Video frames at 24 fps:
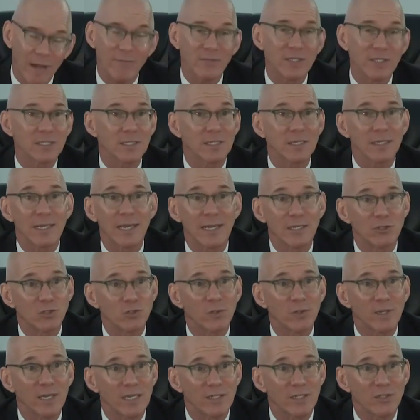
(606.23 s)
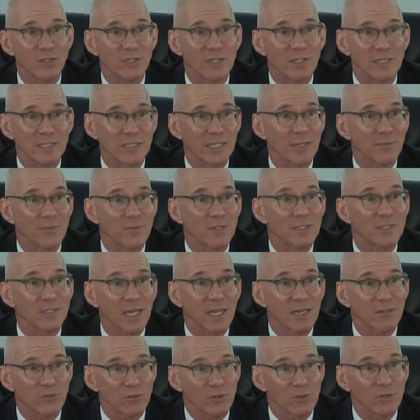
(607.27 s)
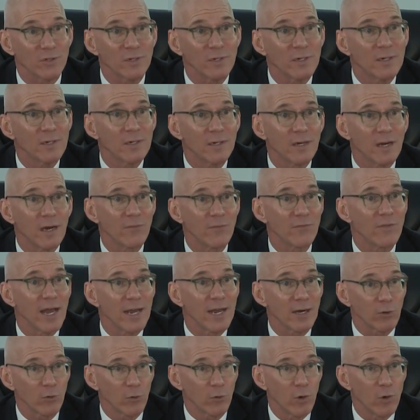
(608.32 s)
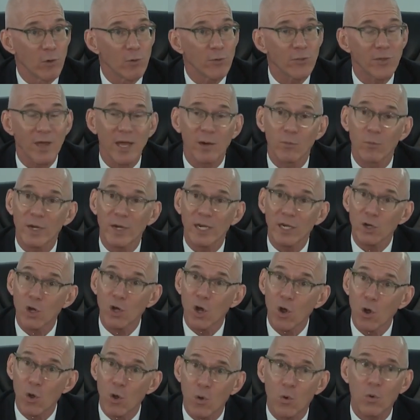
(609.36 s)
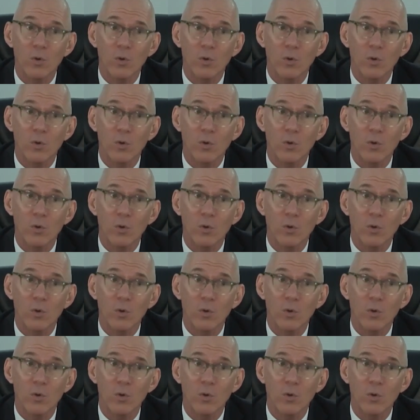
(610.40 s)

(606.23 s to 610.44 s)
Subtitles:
youth groups, educational institutions, and Somalia's security forces.